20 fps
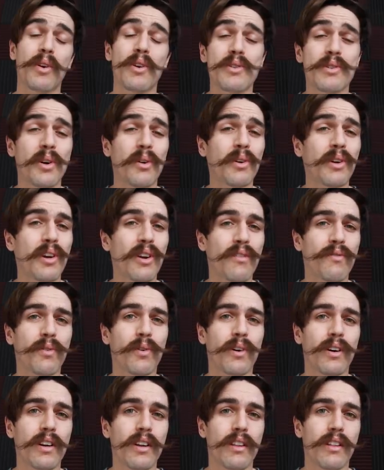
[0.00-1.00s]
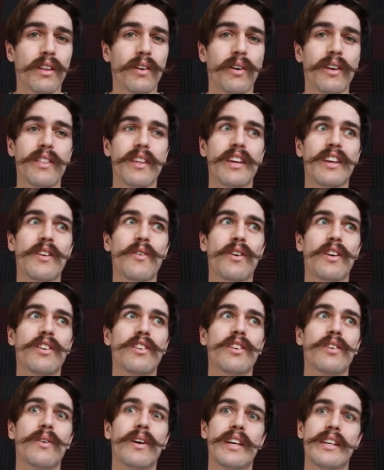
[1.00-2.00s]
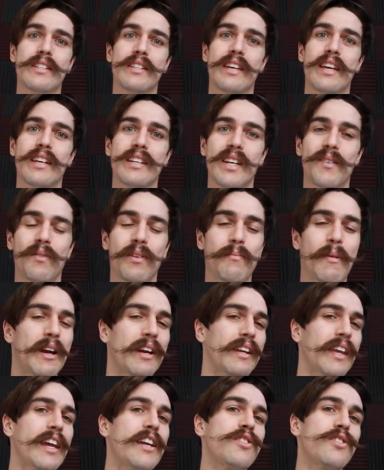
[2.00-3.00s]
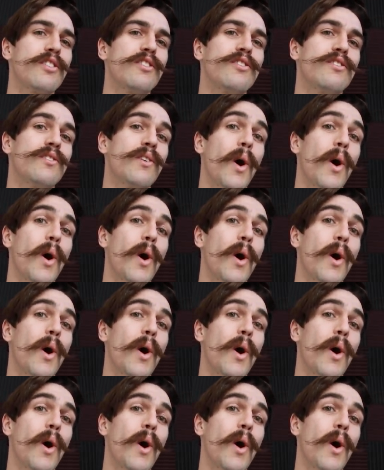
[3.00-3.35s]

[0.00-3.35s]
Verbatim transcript: There's no cure for it. The only thing you can do is get different medications